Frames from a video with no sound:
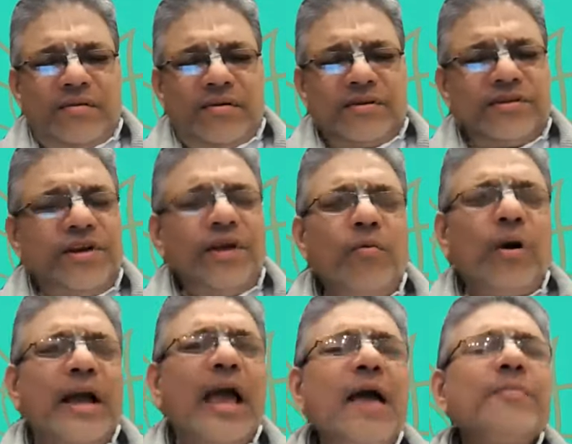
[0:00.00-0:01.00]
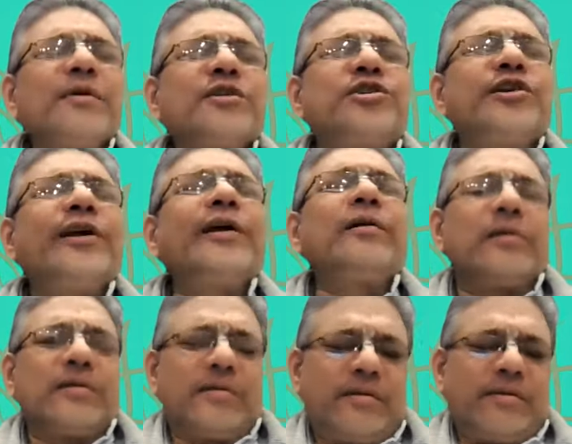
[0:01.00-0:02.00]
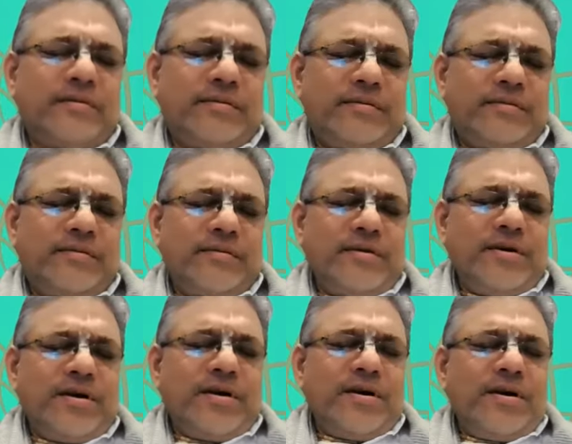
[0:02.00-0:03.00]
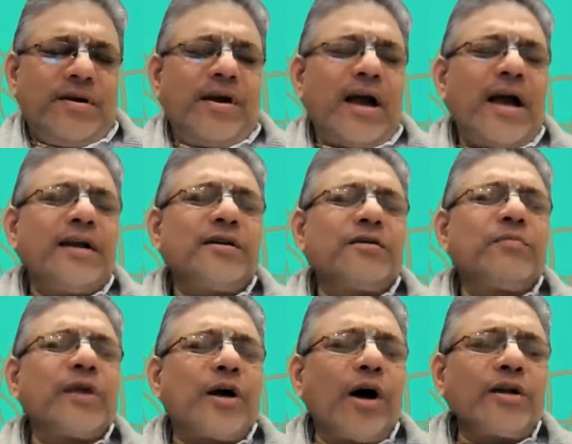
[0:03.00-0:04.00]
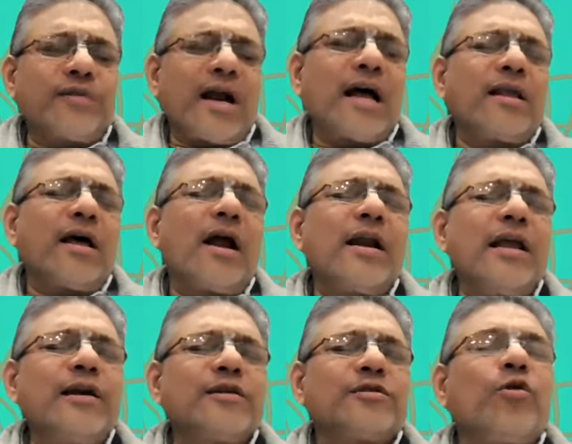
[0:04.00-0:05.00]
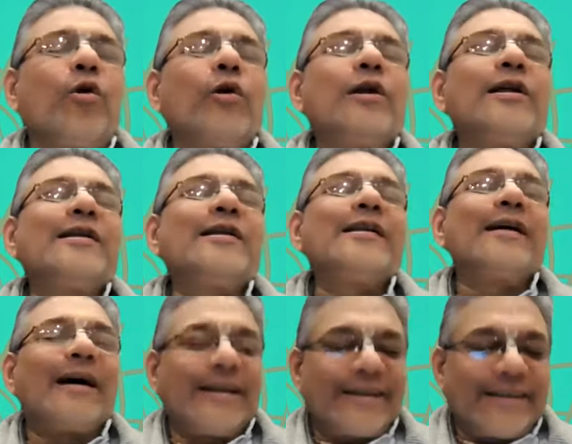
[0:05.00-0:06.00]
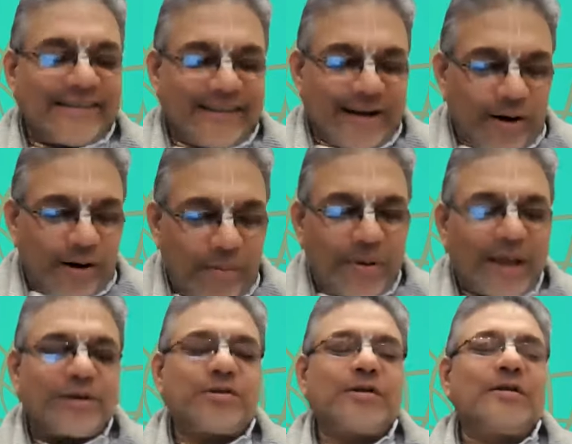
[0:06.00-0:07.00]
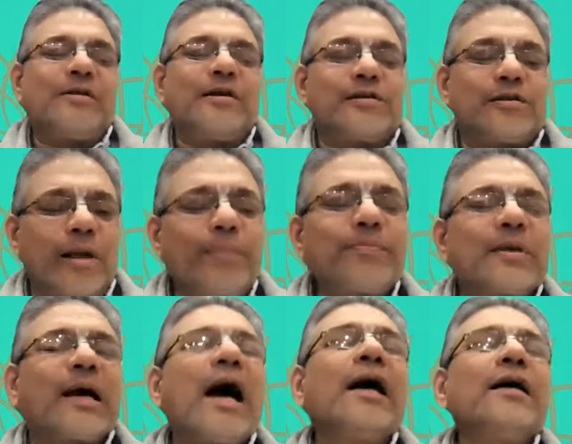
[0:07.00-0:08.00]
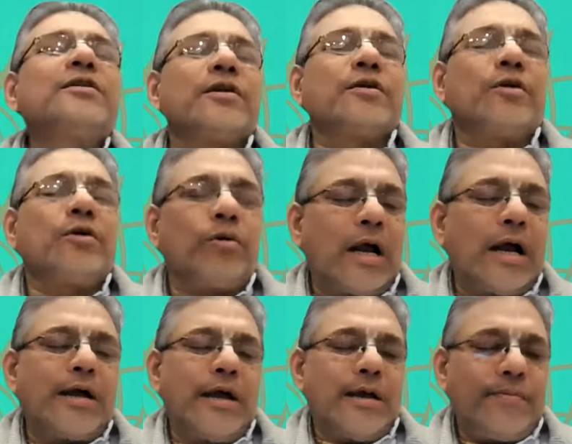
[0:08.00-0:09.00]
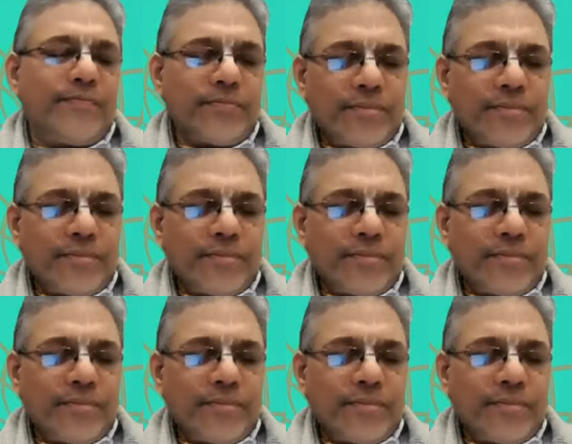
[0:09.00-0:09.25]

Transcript: She became a shield. And because Radharani is golden in color, her complexion is Tapta Kanchana Gaurangi.